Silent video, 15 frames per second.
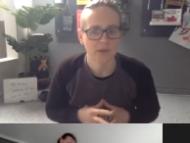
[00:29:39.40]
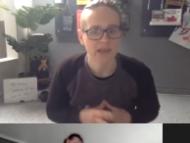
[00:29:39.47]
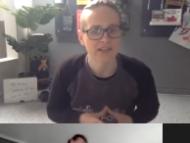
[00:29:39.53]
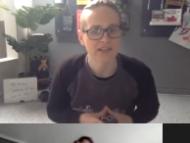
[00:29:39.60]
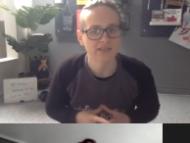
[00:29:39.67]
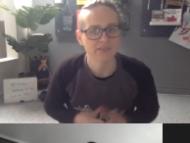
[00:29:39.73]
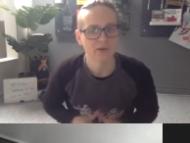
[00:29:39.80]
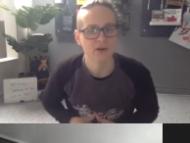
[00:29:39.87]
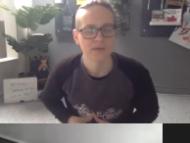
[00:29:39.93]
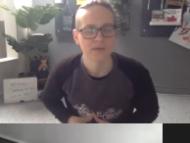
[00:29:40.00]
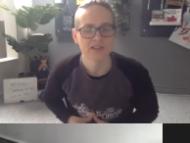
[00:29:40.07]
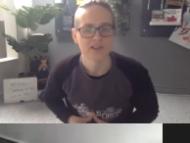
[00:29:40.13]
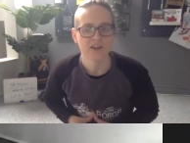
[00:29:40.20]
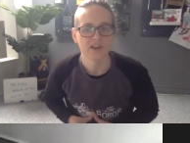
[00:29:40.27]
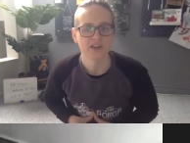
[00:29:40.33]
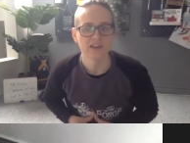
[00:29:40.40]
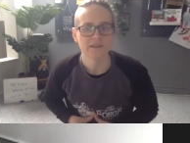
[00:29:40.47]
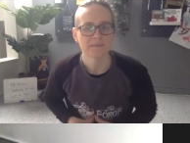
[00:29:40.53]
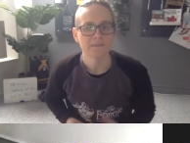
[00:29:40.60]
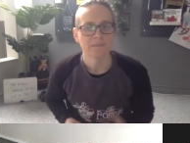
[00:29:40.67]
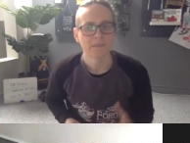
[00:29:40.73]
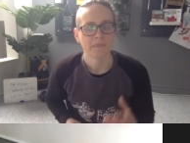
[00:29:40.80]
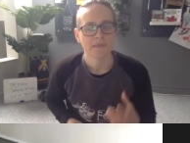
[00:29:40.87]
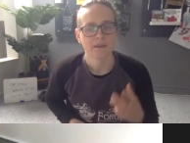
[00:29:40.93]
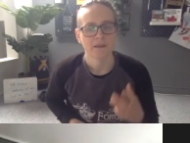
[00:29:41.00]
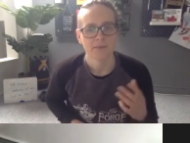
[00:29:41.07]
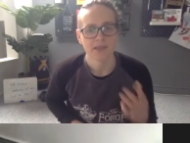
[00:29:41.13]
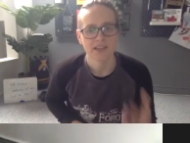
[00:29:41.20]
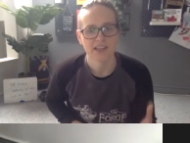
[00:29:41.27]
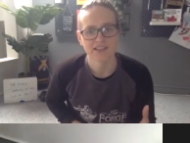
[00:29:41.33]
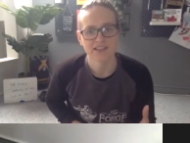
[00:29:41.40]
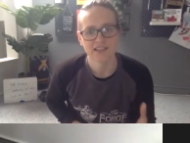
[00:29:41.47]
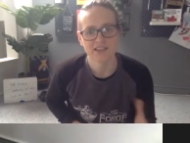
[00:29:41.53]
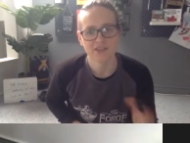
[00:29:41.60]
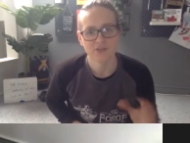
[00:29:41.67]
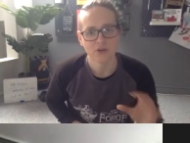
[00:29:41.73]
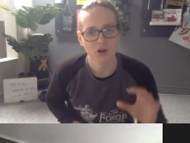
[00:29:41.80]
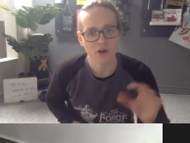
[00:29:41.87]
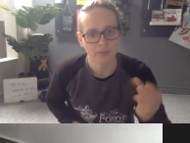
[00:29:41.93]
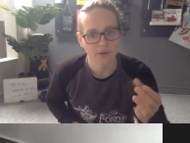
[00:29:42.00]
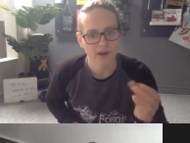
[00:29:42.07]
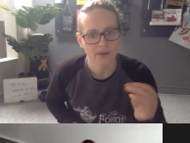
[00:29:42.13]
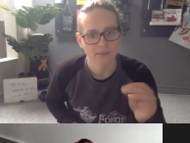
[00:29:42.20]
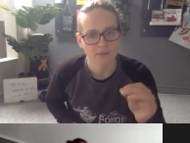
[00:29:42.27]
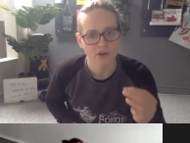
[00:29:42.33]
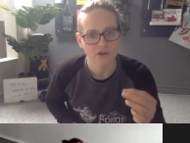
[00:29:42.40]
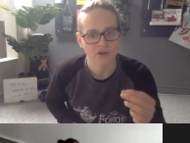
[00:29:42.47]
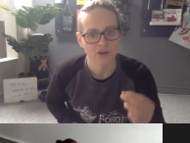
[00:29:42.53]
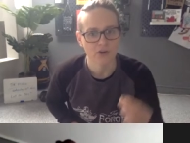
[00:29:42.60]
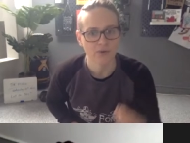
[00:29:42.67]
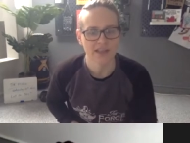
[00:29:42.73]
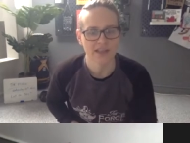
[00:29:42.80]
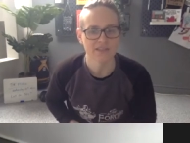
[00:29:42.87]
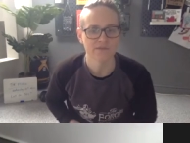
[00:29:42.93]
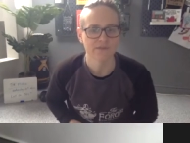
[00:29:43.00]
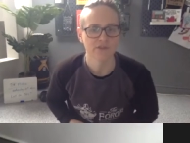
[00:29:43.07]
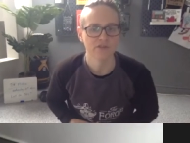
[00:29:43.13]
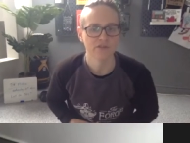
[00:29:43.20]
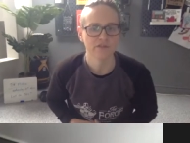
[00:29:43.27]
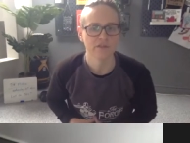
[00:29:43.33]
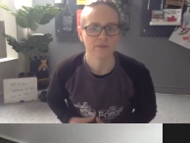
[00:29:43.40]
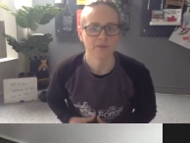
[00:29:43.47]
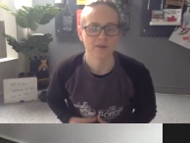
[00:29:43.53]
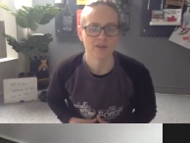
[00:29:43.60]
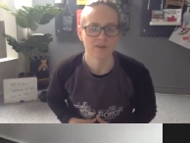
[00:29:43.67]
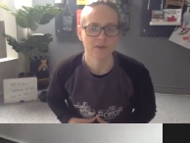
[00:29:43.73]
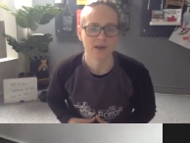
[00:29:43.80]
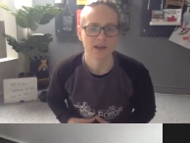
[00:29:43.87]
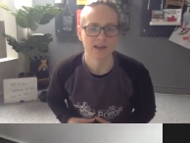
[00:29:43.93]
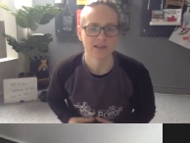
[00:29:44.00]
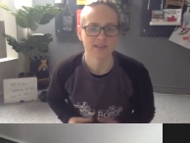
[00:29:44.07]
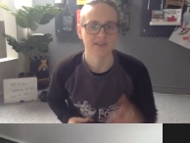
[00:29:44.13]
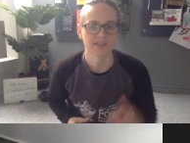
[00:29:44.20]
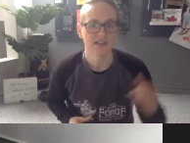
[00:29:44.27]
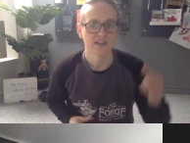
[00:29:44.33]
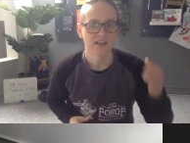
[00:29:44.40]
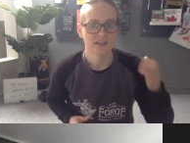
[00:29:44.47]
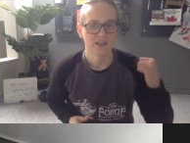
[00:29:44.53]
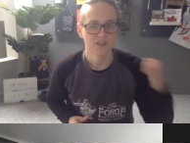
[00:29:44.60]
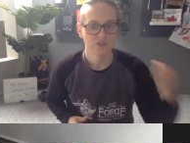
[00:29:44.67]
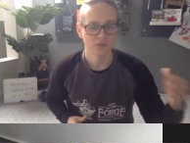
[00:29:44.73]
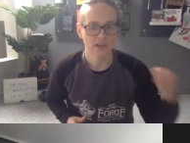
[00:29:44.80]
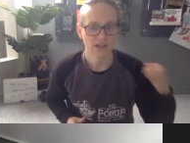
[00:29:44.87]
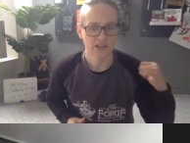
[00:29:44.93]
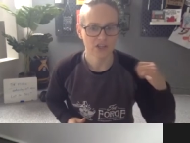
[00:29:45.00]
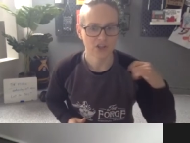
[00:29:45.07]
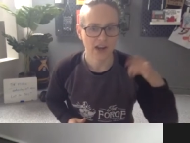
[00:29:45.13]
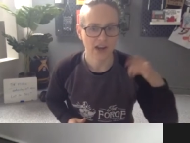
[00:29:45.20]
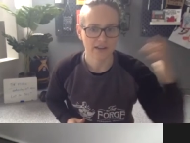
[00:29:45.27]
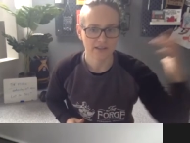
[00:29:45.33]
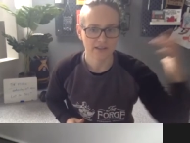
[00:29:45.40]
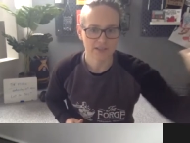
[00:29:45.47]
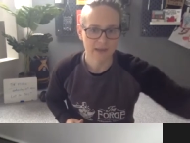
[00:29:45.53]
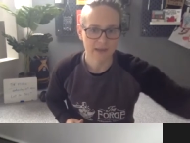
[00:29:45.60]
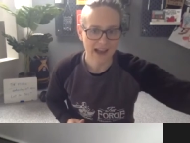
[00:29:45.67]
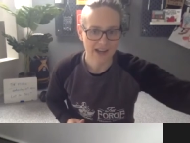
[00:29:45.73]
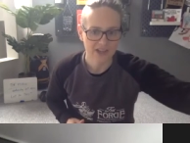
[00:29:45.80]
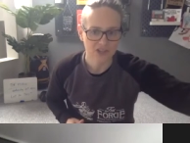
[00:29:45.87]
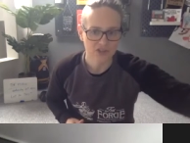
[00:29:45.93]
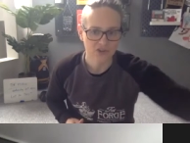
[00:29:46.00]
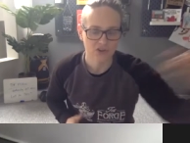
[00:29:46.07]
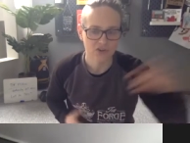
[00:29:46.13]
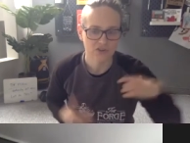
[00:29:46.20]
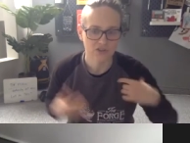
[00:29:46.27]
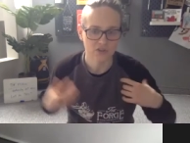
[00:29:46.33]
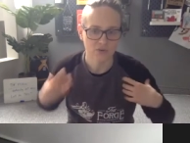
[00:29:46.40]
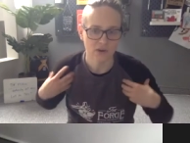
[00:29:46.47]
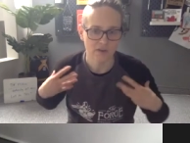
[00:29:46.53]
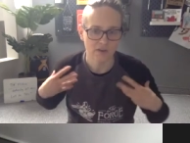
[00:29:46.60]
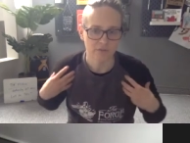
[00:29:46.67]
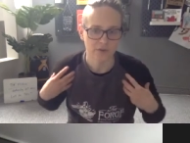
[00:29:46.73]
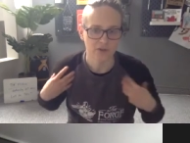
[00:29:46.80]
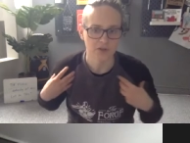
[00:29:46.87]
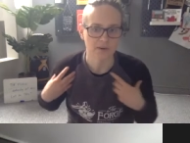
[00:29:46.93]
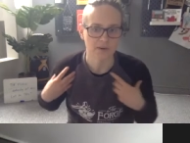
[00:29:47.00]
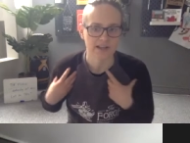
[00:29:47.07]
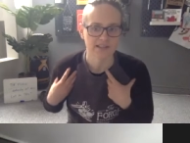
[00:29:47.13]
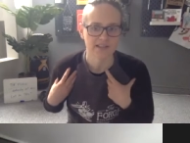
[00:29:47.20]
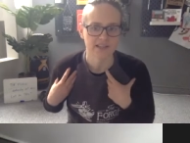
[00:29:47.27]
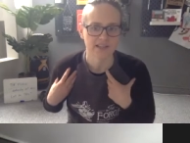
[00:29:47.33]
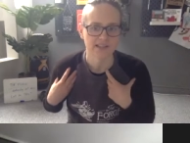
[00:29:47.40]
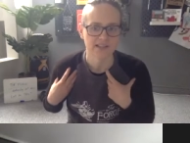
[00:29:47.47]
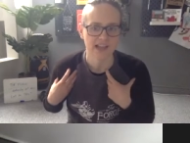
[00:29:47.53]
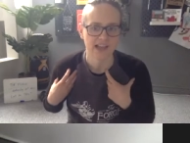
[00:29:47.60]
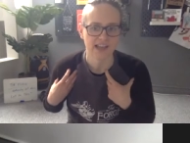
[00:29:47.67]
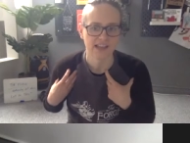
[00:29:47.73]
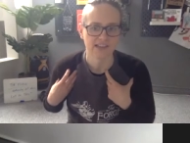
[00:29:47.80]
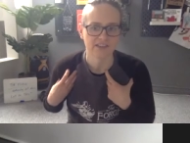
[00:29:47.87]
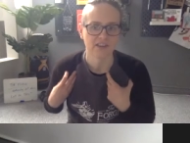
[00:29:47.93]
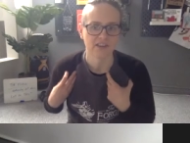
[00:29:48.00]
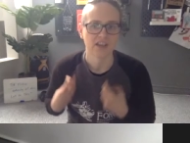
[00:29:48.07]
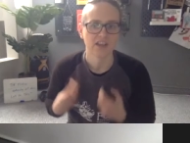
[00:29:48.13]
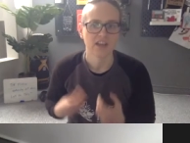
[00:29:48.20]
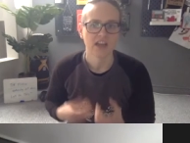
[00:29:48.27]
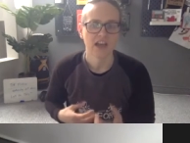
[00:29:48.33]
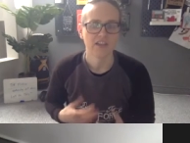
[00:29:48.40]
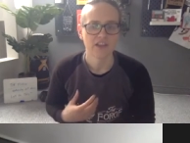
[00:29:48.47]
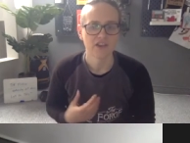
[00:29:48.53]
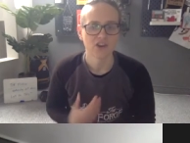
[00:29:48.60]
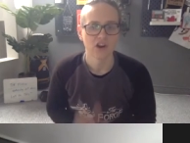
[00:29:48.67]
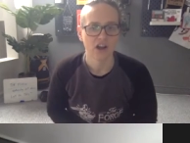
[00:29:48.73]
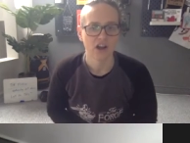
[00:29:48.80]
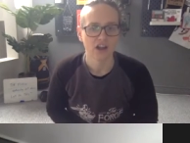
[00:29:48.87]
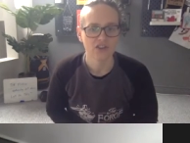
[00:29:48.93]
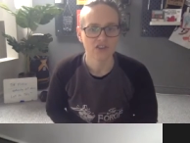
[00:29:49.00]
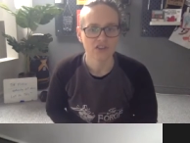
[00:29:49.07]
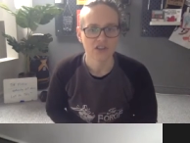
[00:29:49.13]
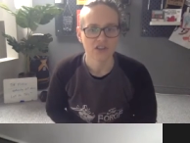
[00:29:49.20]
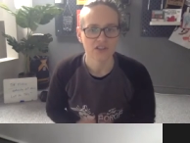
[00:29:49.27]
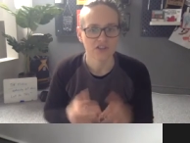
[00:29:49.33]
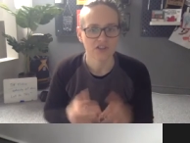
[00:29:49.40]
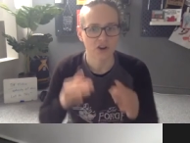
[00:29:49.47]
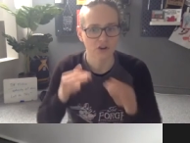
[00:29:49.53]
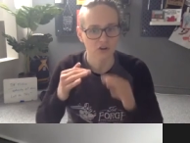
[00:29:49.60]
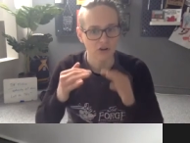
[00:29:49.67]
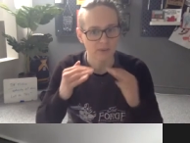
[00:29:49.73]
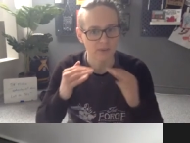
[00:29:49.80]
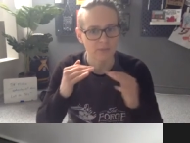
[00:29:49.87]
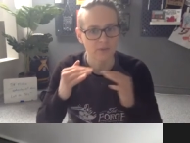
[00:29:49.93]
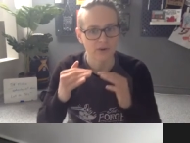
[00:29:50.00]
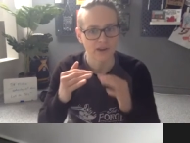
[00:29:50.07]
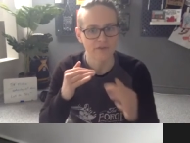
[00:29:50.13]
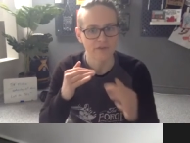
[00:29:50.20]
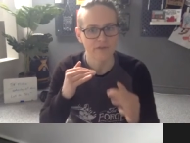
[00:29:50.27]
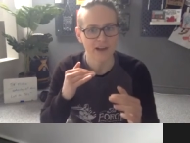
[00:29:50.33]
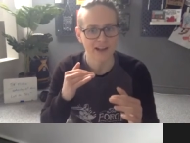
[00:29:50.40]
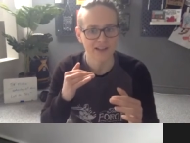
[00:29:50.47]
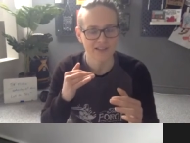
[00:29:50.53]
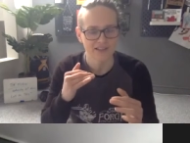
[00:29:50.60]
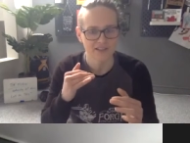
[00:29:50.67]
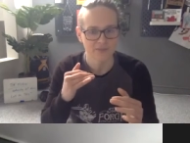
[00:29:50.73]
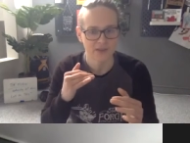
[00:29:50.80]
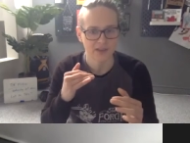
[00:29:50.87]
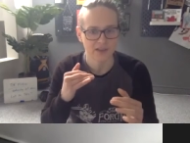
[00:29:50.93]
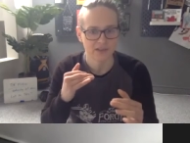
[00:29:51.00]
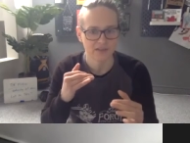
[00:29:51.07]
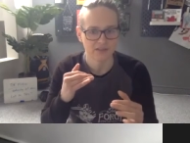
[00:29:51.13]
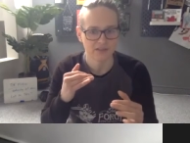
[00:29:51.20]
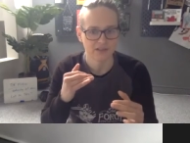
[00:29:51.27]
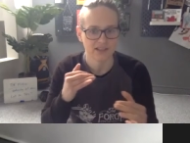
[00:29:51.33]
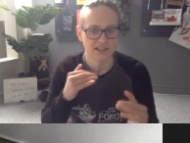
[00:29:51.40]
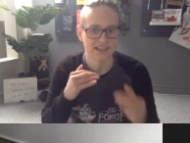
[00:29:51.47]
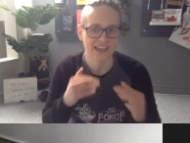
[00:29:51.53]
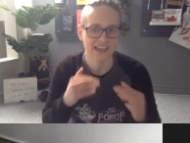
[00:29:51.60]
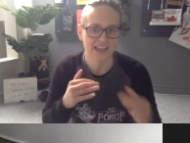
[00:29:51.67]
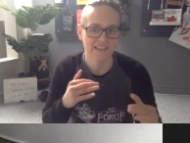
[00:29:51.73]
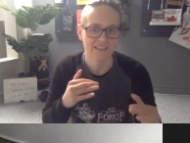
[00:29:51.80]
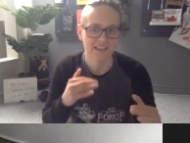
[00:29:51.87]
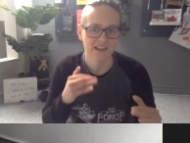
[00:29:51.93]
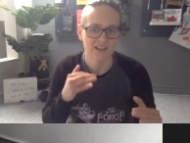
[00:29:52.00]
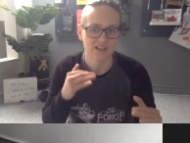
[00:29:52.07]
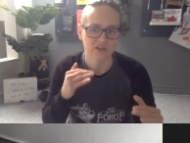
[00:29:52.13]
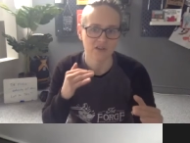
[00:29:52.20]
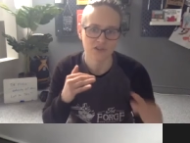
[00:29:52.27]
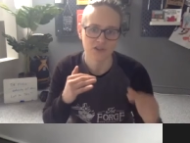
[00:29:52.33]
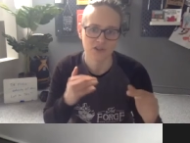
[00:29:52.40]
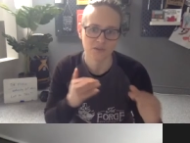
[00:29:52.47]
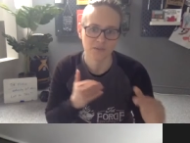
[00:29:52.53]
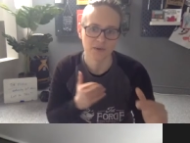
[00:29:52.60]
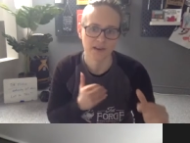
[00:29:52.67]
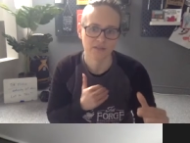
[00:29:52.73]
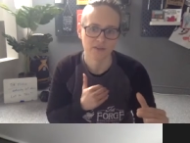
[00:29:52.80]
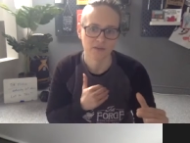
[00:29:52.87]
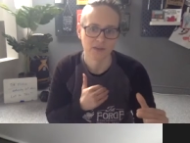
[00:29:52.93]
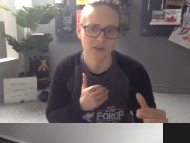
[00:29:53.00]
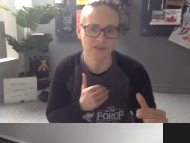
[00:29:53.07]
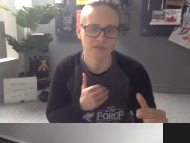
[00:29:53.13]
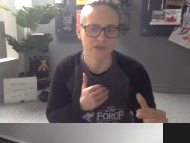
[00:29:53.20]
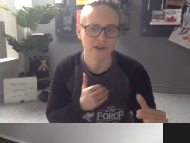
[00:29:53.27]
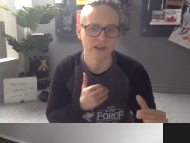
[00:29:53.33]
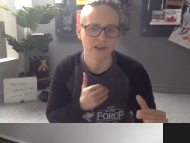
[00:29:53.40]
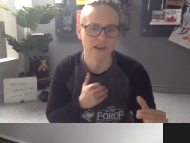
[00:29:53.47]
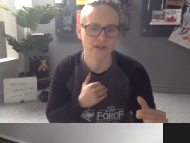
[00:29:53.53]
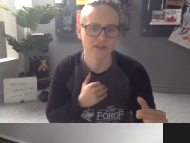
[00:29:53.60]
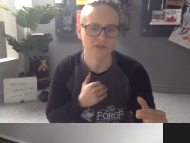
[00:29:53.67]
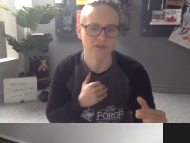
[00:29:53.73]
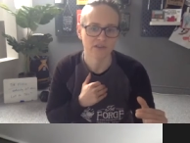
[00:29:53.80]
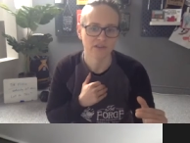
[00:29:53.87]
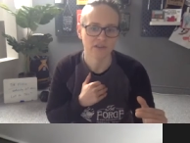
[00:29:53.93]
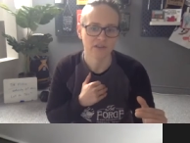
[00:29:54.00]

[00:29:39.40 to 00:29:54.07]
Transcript: pace the burpees out. Because these are all pretty moderate weights for you for the push press, really try and smash through the 12 push press each side. And then your lunges are going to be pretty fast as well. Because again, that's not a super heavy weight for any of you.